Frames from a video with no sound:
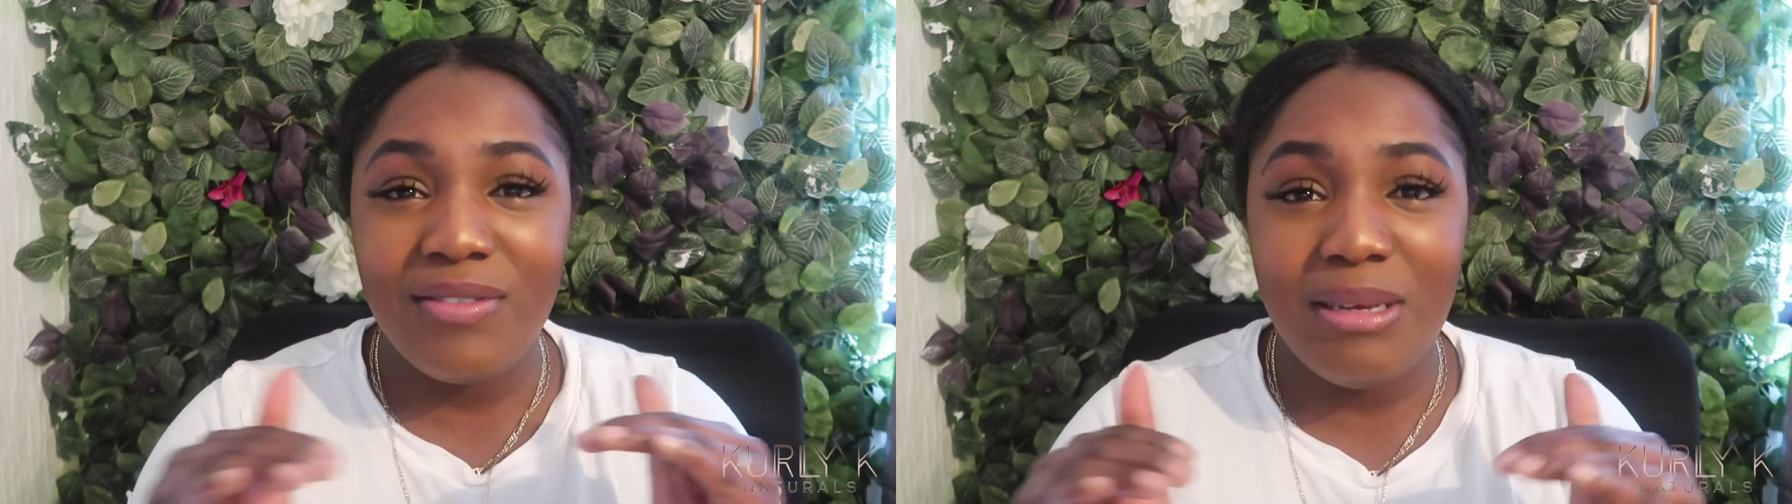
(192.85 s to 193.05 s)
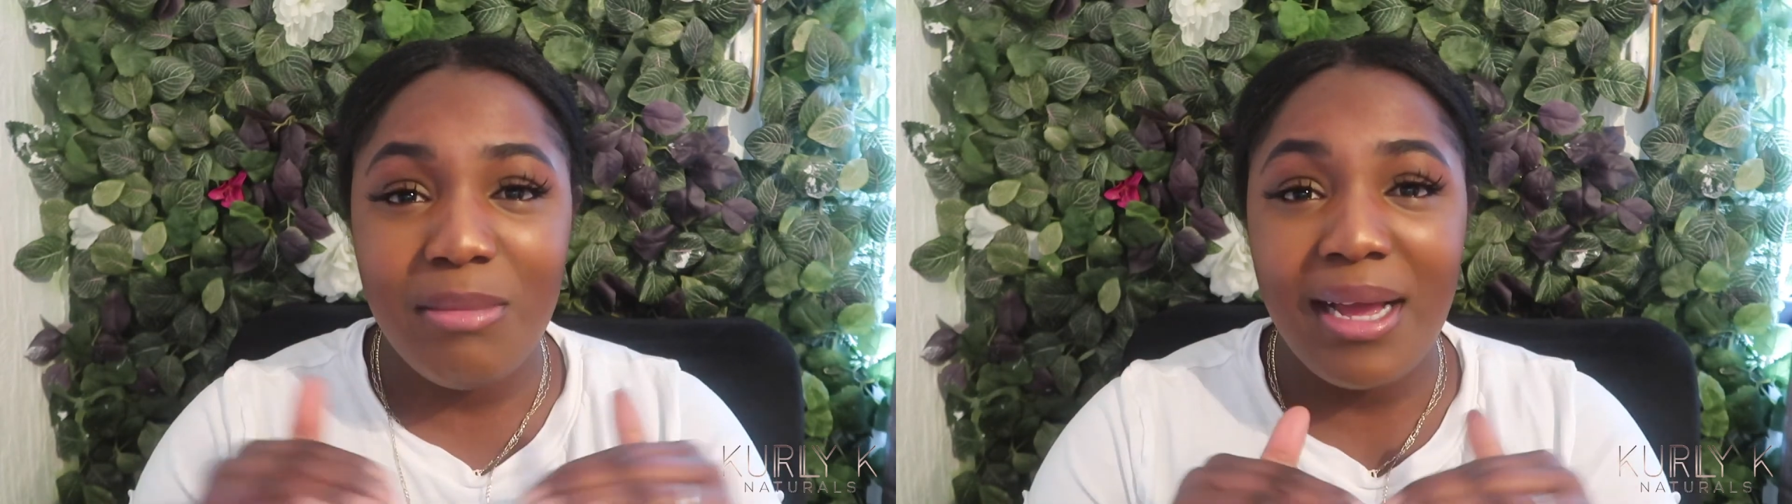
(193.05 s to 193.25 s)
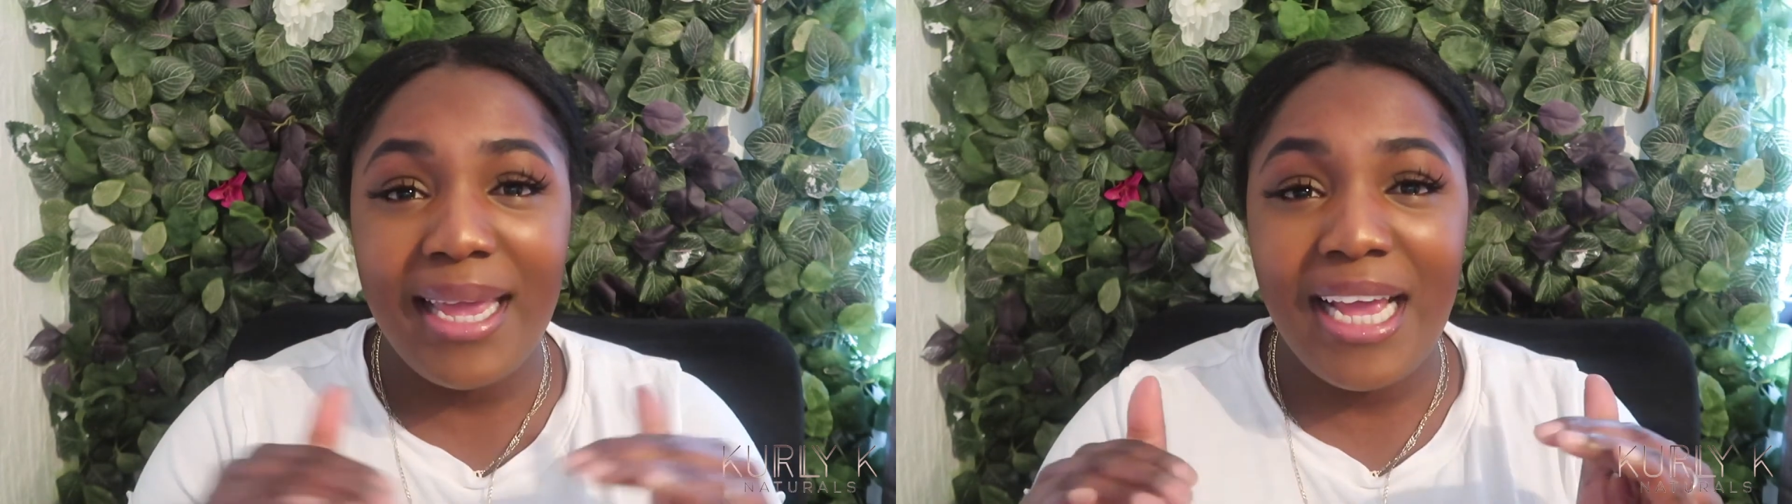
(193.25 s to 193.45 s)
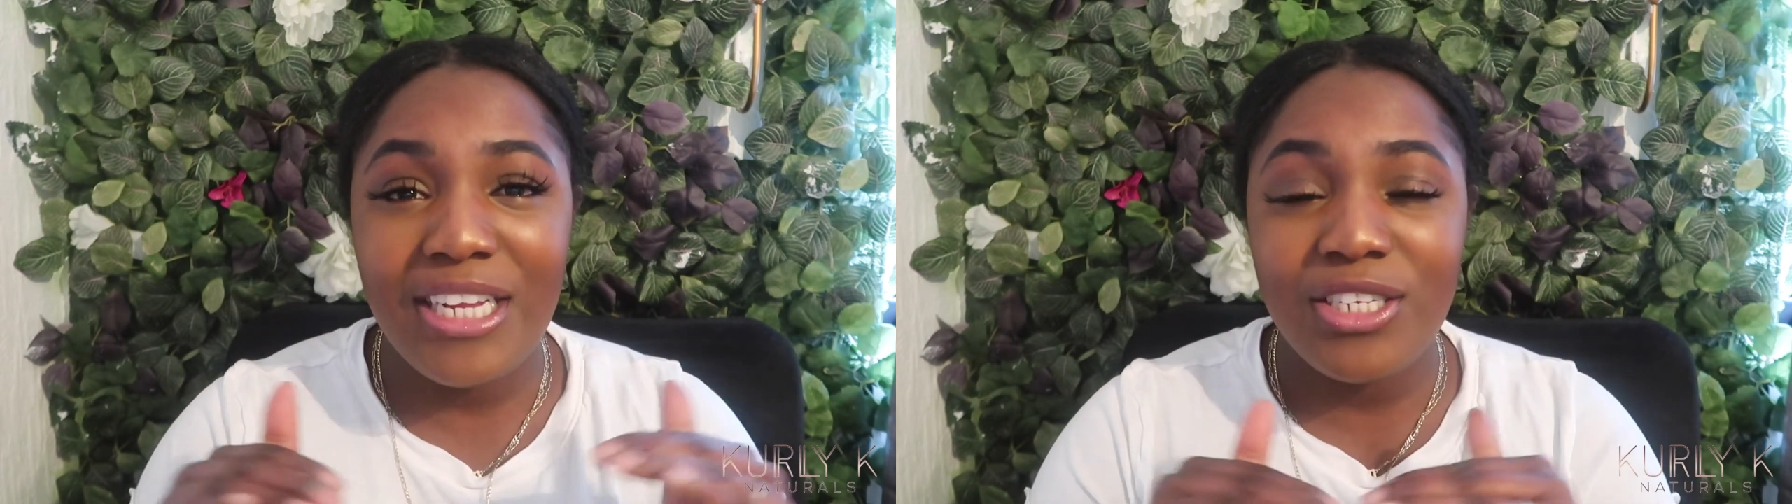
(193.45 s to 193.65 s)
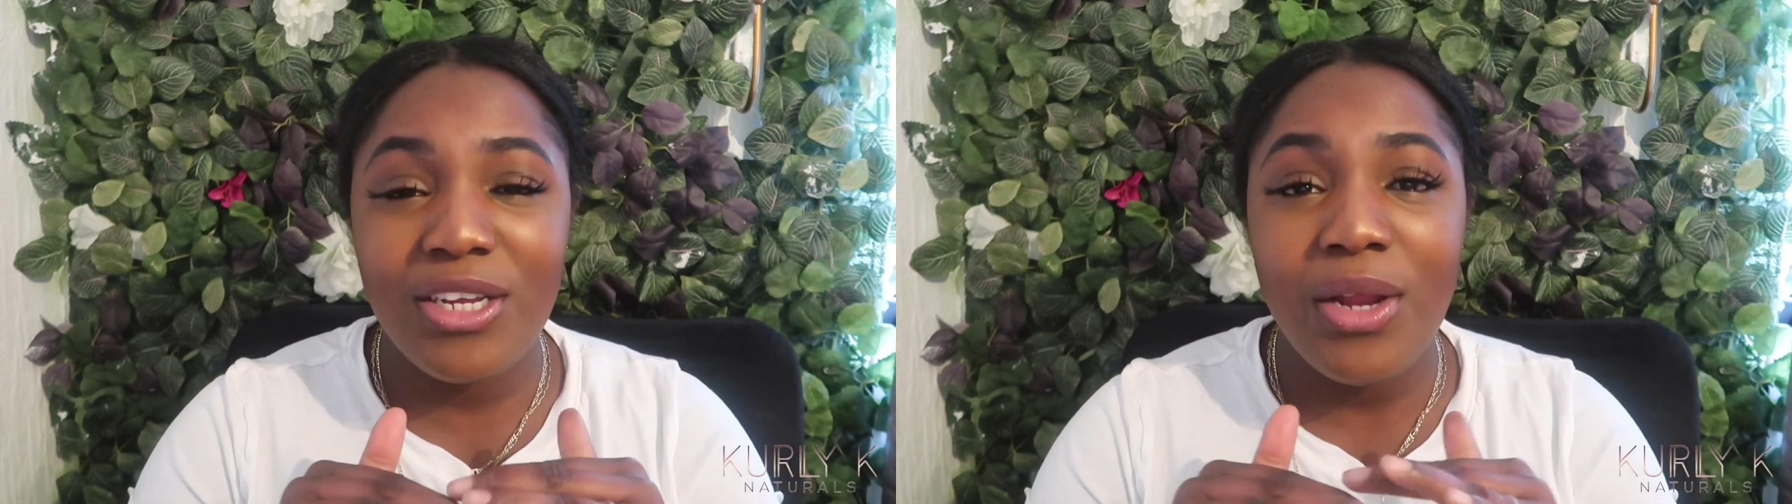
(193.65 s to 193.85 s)
of
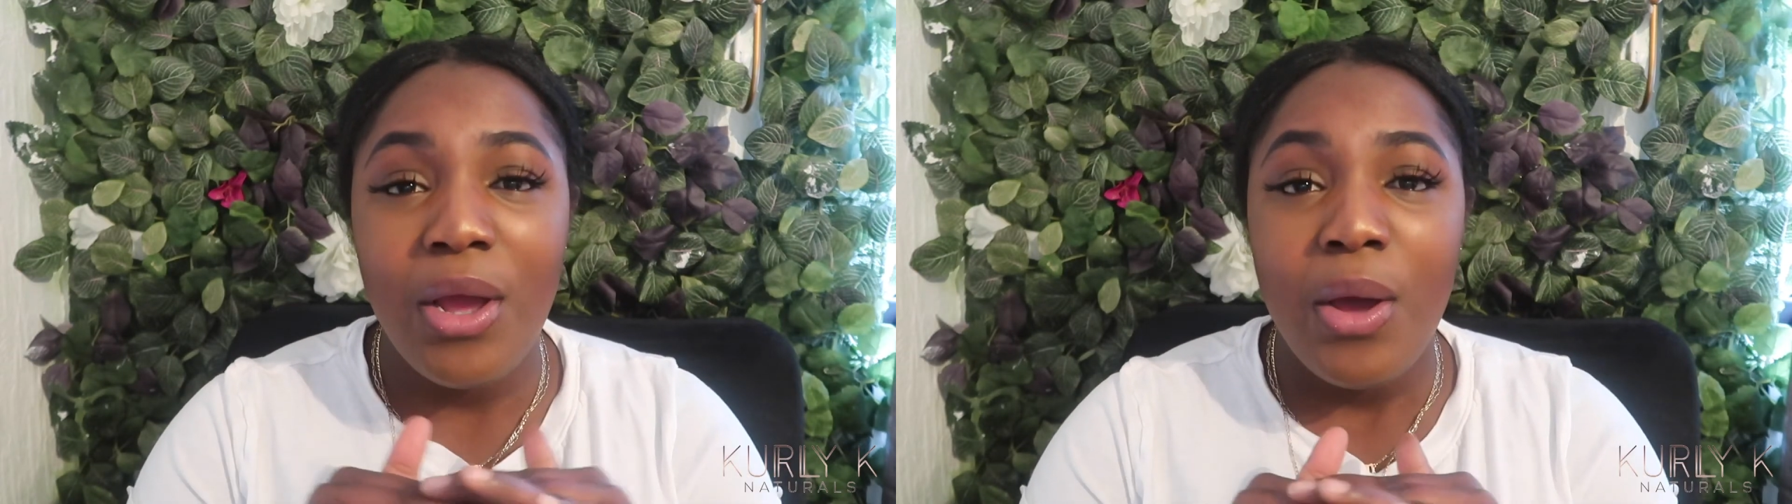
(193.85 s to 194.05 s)
demarcation